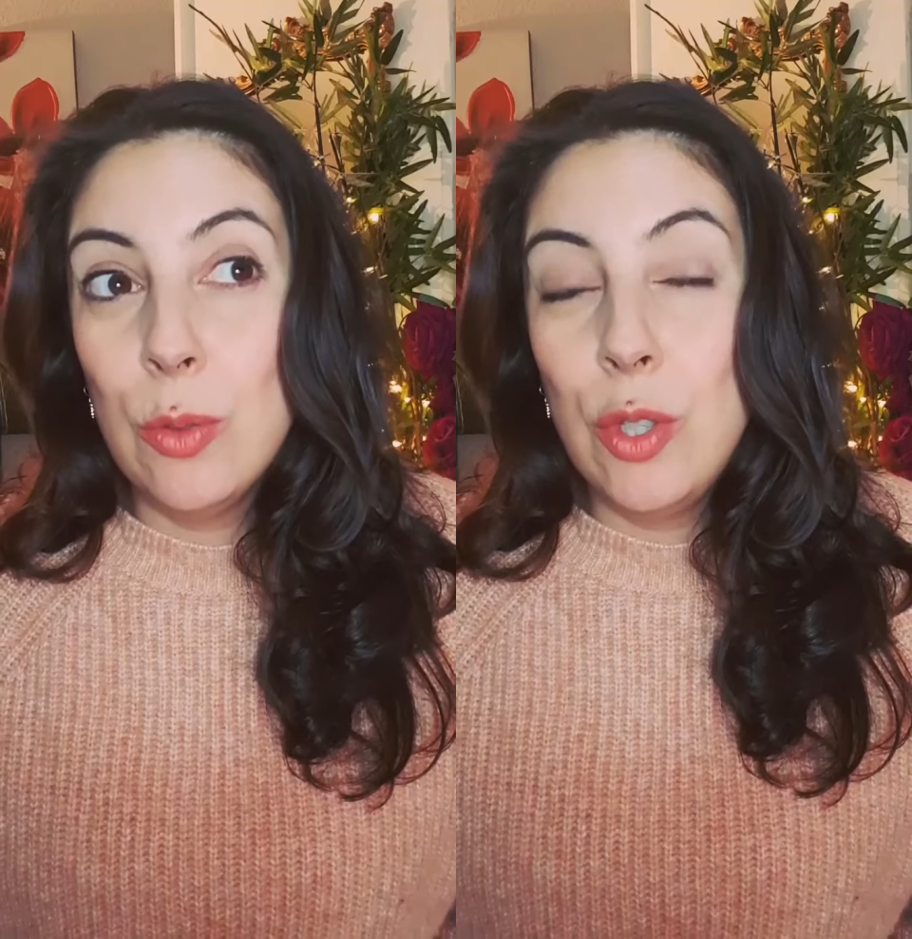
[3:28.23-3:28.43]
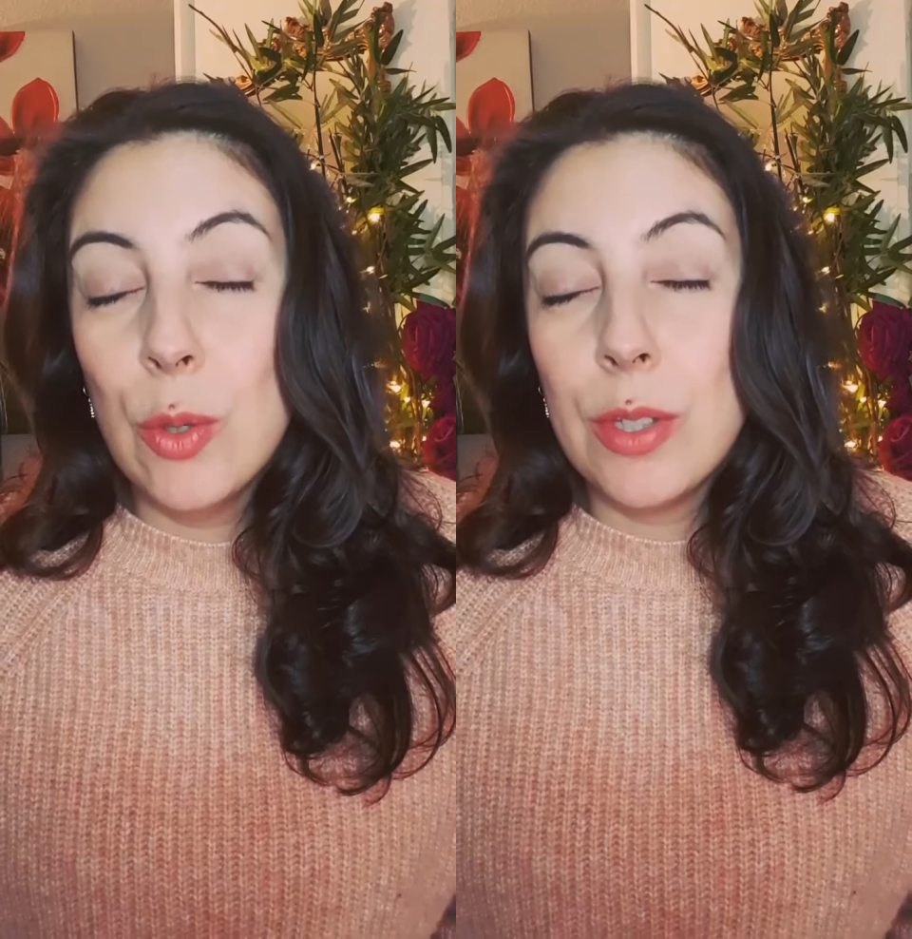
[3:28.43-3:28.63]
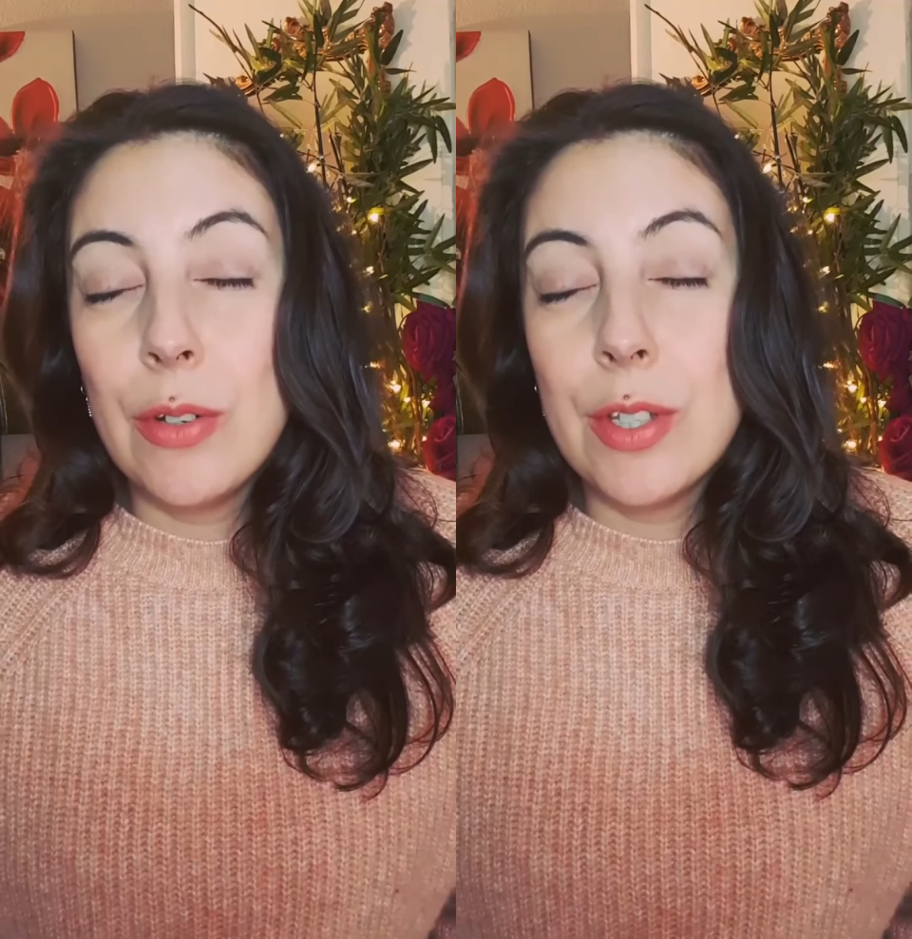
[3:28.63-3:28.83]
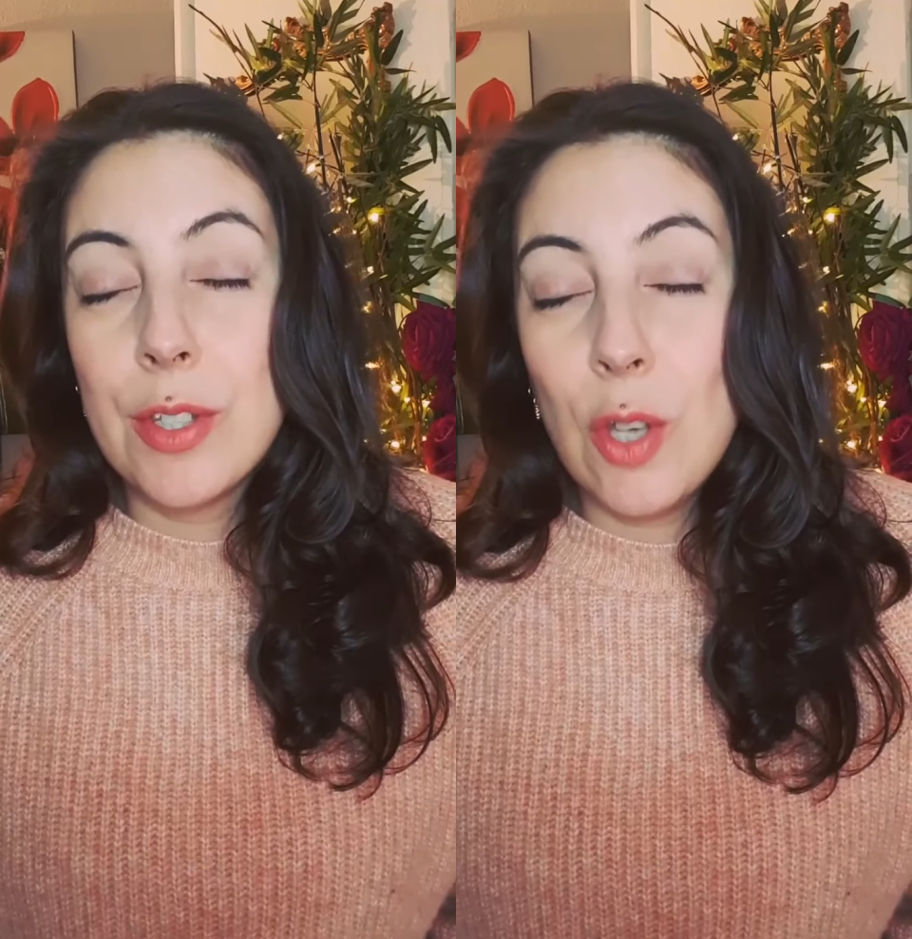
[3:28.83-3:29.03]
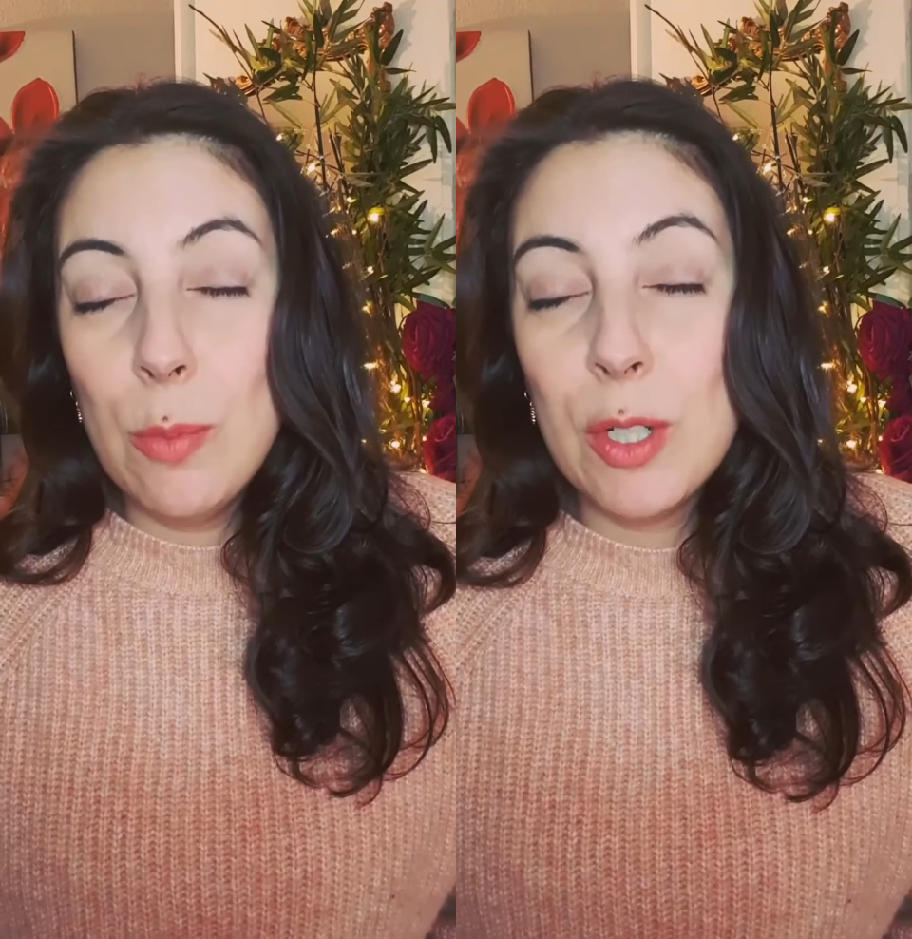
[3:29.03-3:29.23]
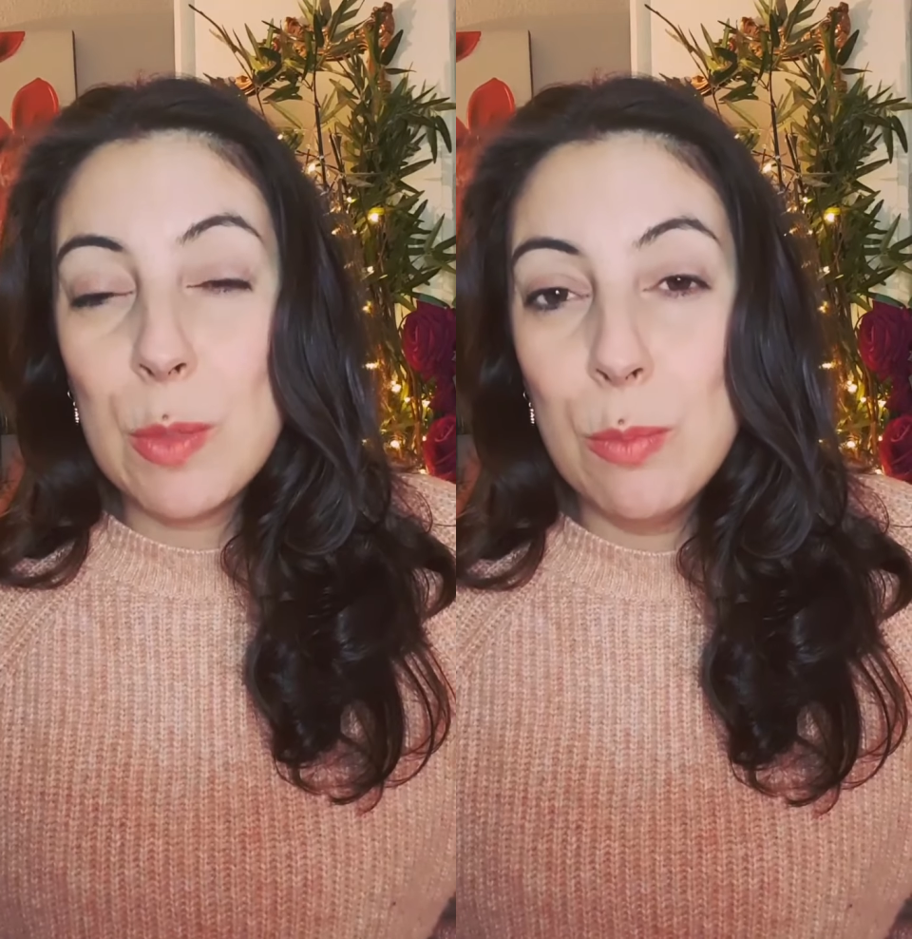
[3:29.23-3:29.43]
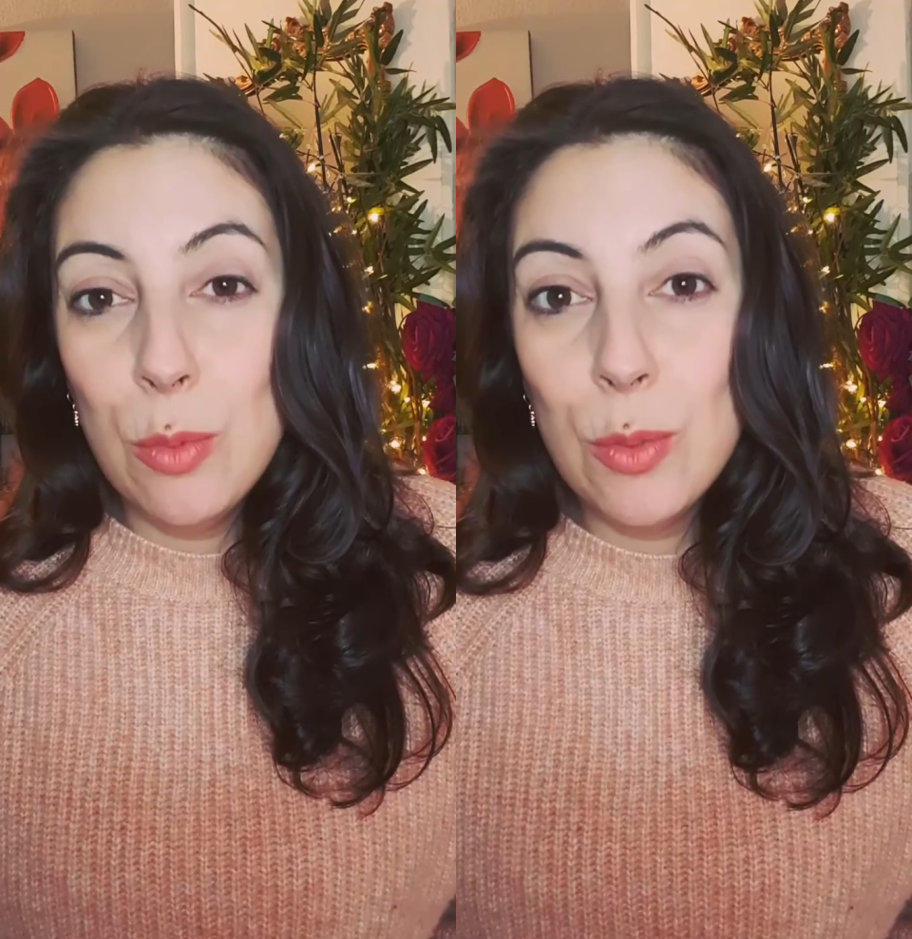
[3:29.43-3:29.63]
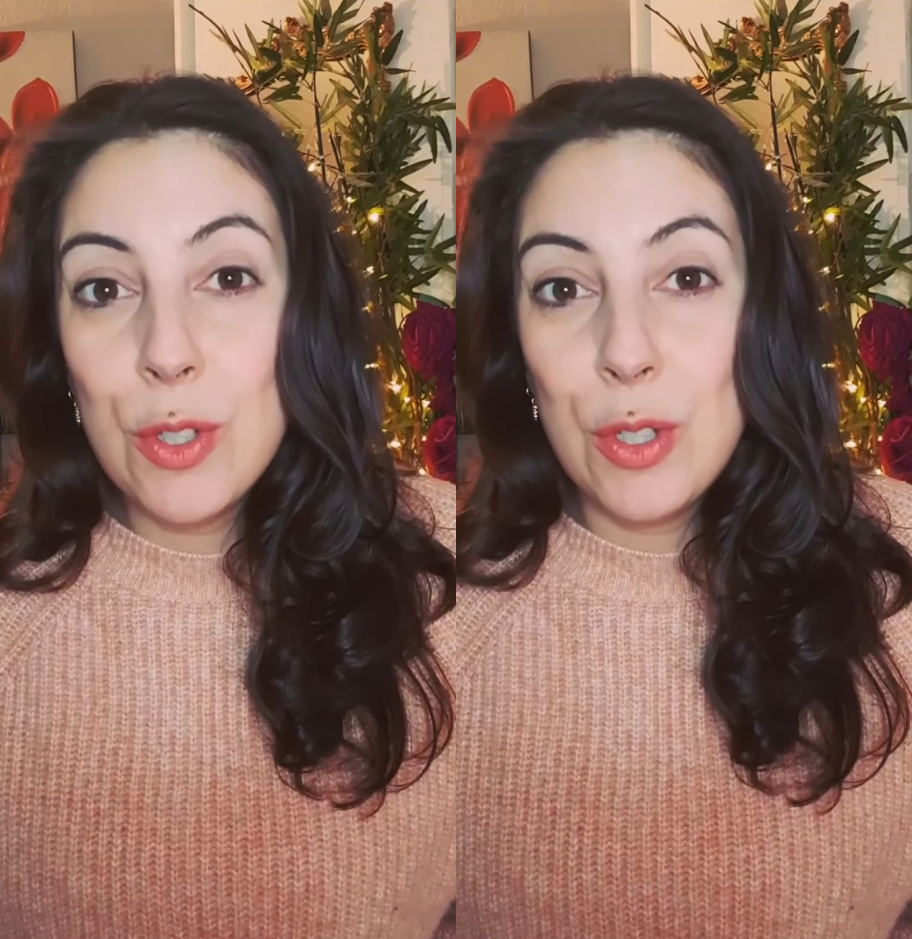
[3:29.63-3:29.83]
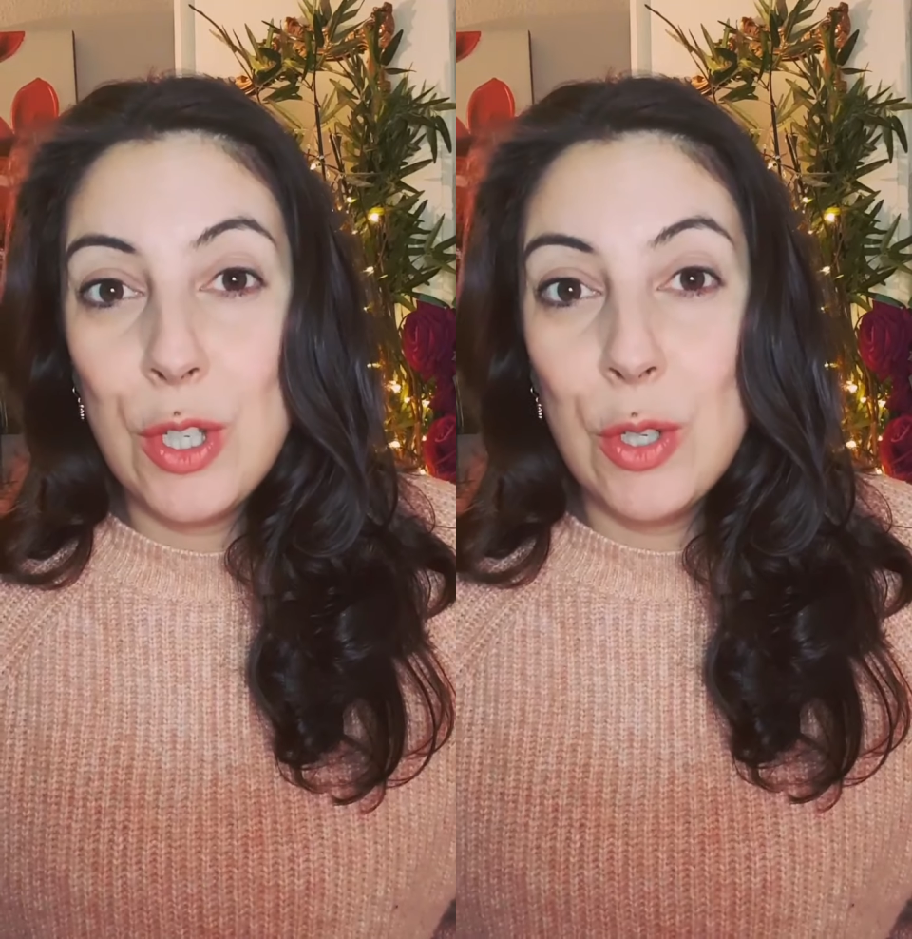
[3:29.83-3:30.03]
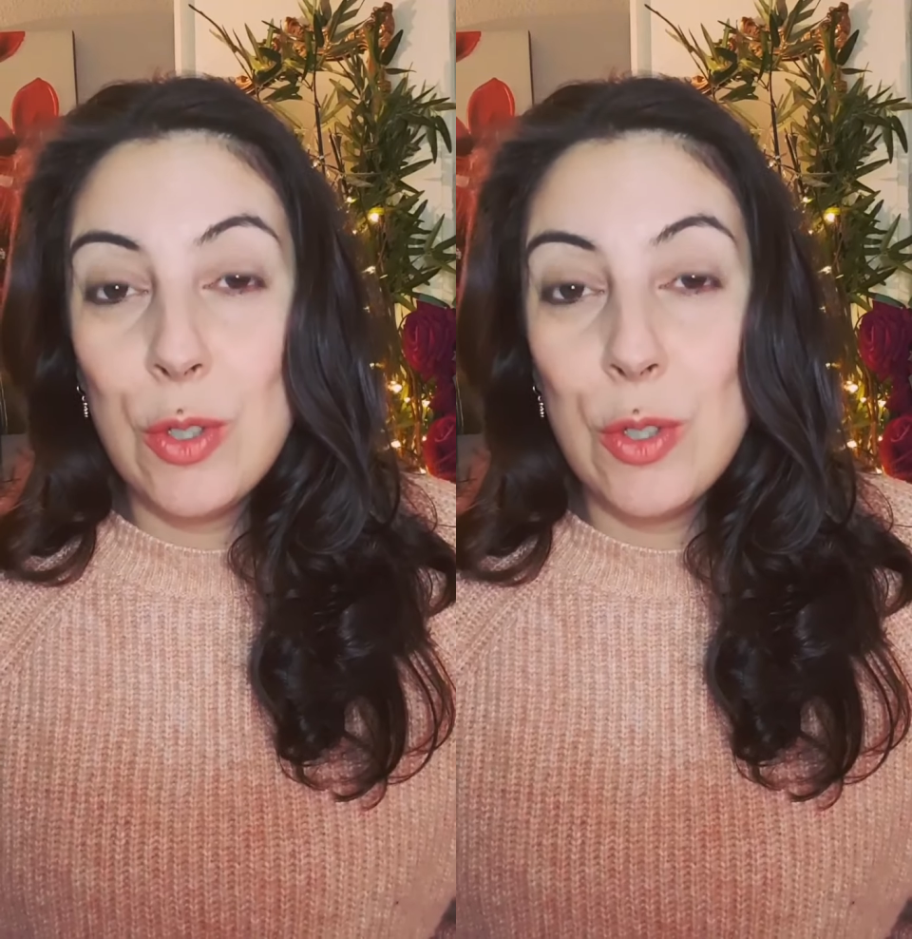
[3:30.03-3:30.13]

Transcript: you there is so much more to you.